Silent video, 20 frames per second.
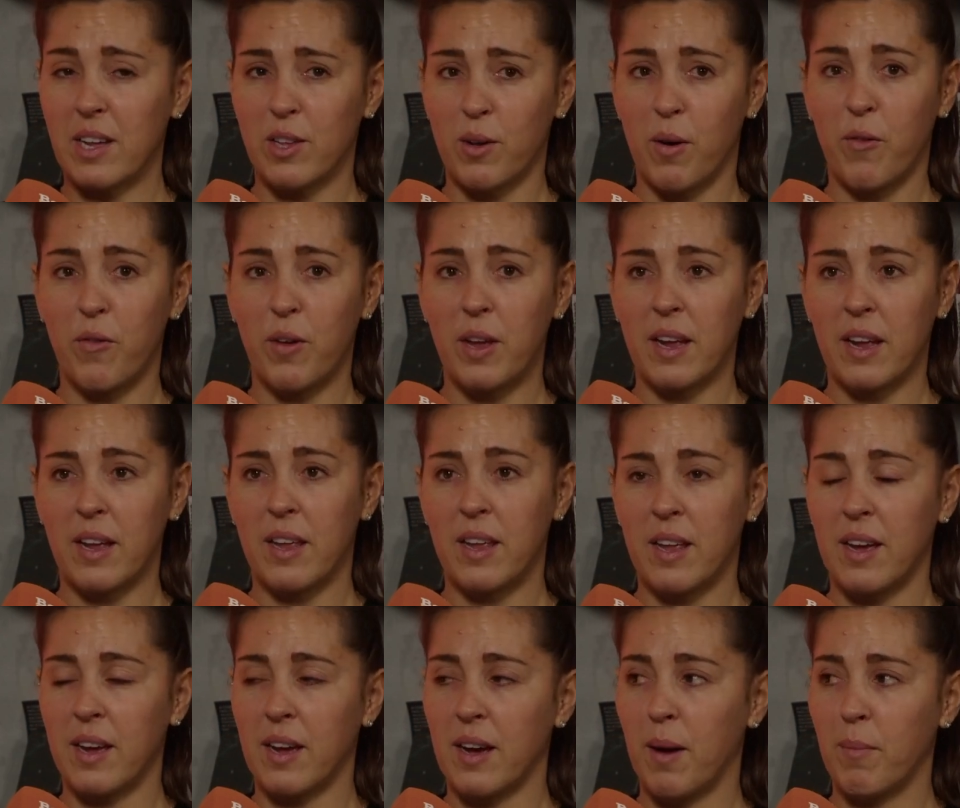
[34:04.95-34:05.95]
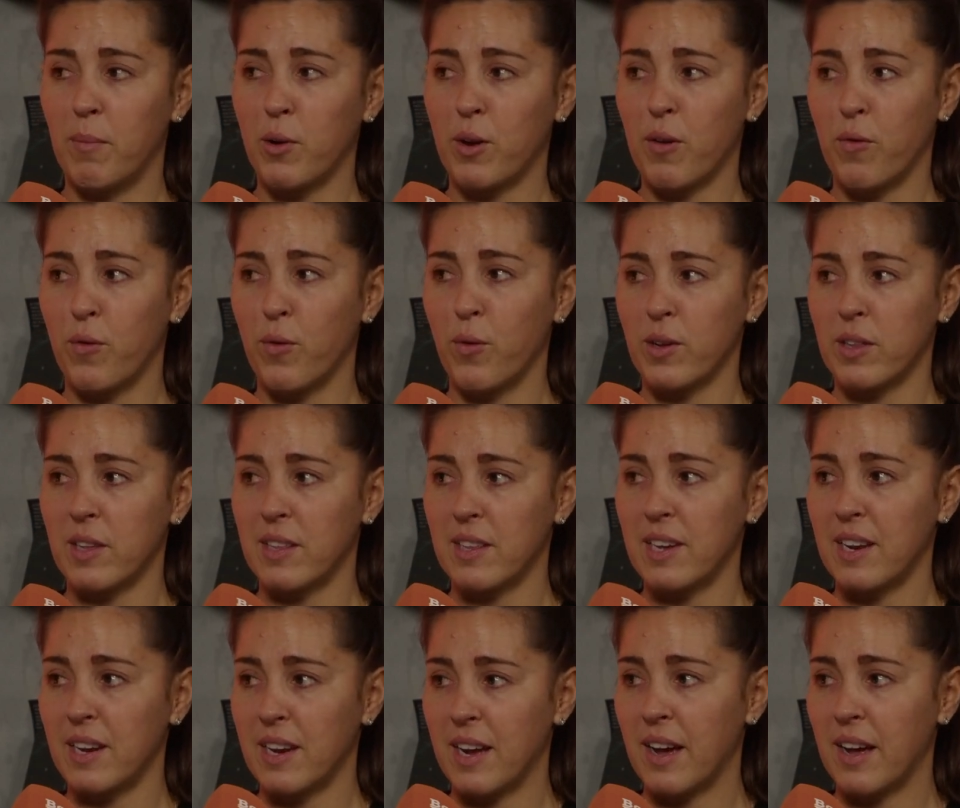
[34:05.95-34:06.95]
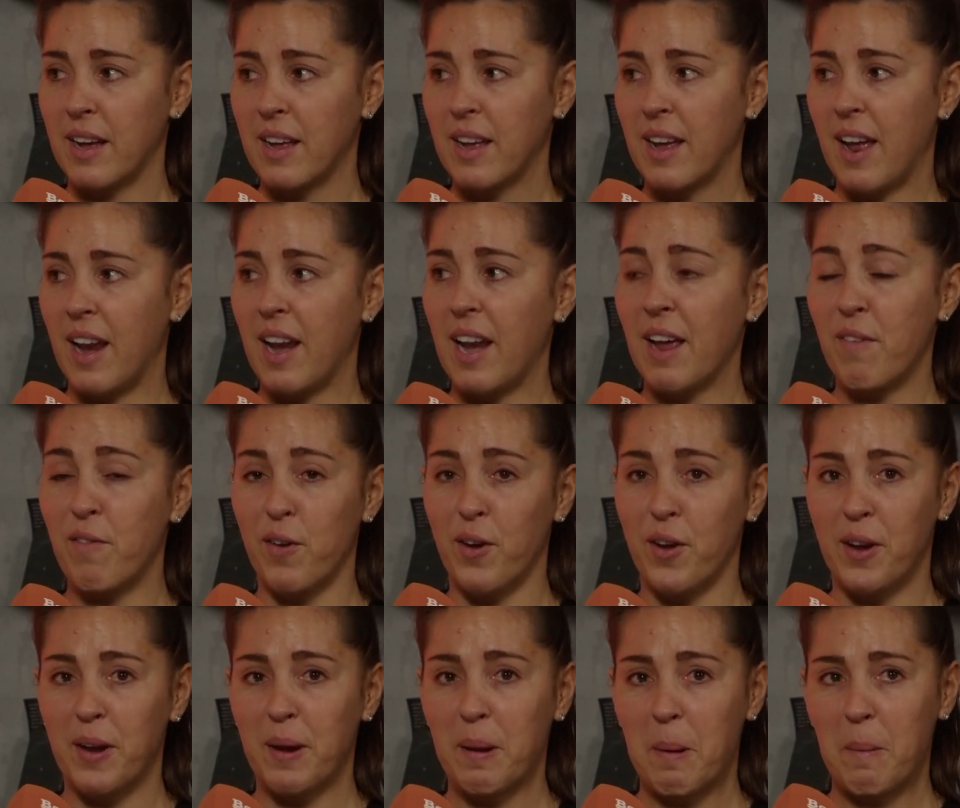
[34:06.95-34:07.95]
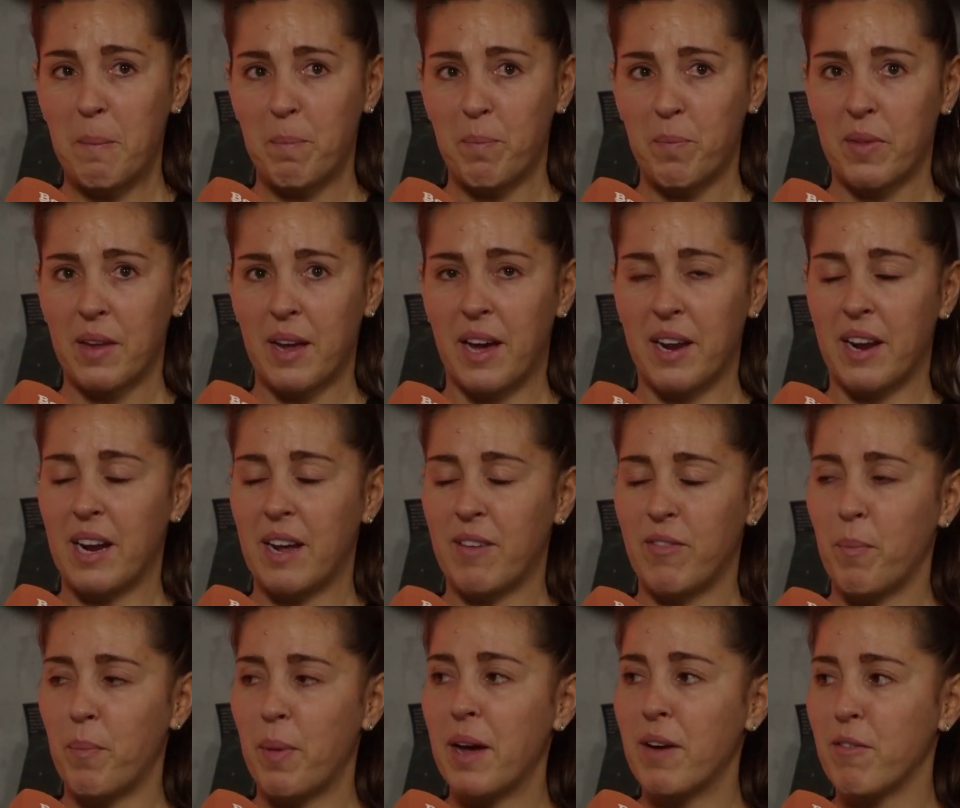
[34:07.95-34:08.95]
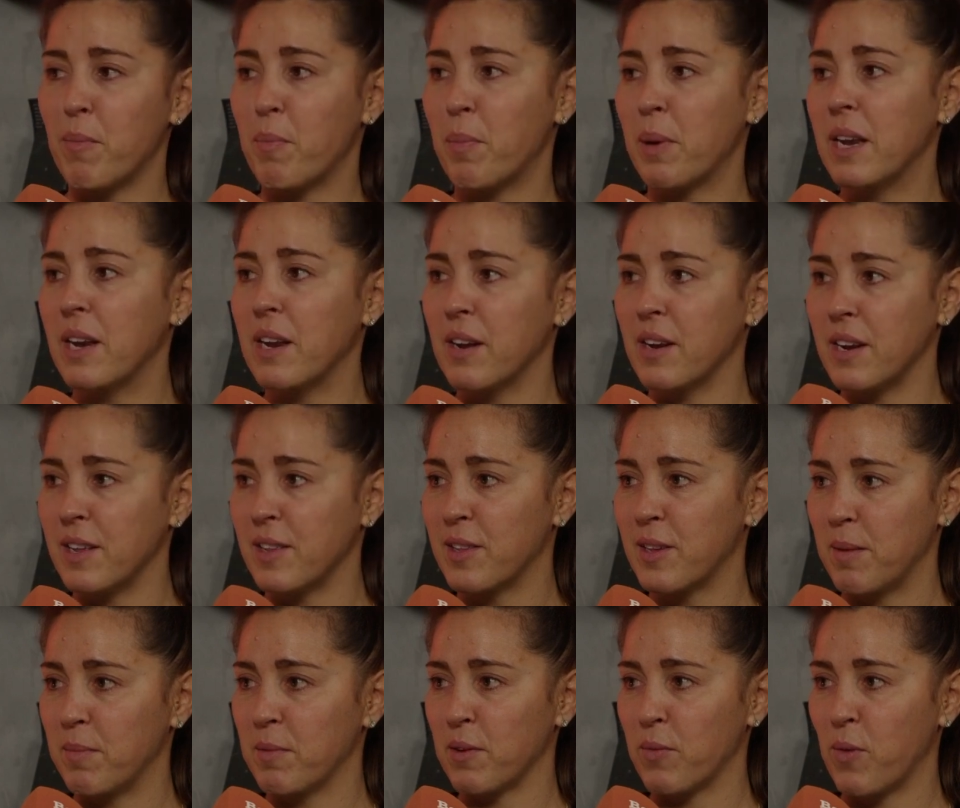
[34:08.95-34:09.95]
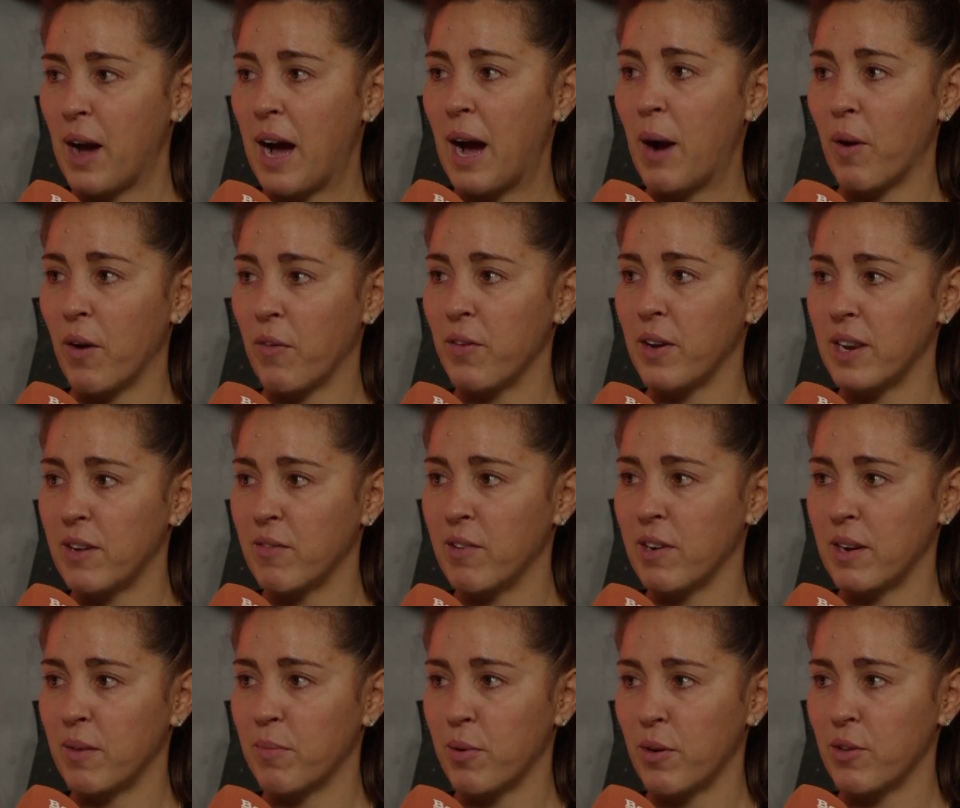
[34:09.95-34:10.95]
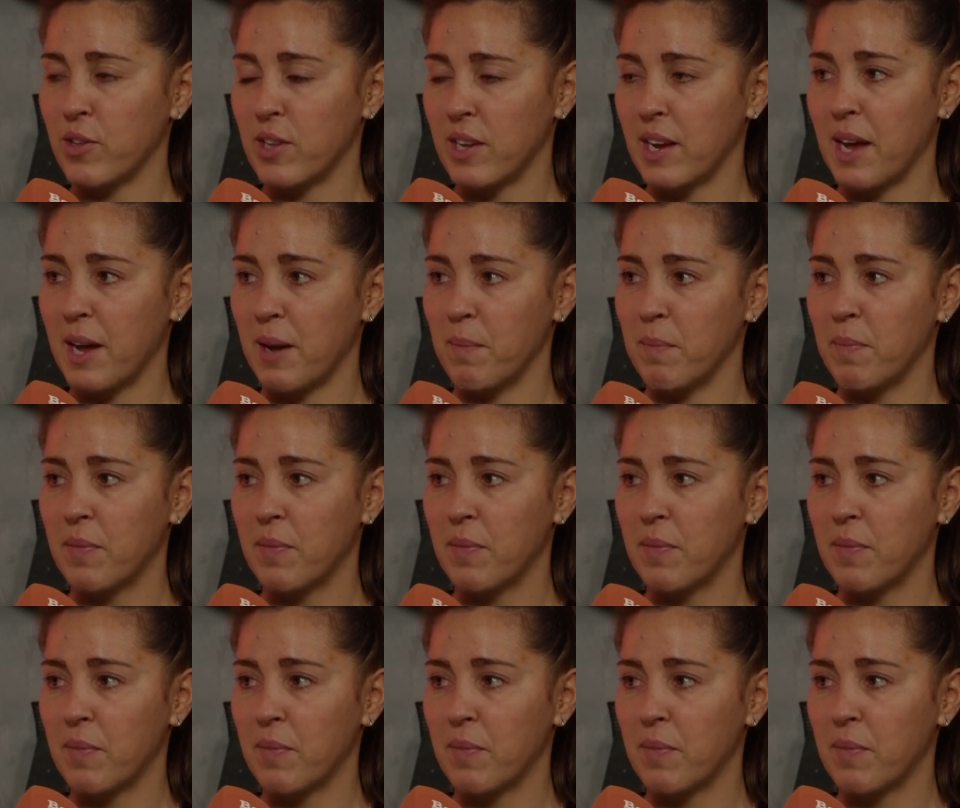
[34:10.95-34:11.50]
So I think, I'm looking forward to seeing that 11, and I'll have a better opinion in terms of how I think they were going to approach the game.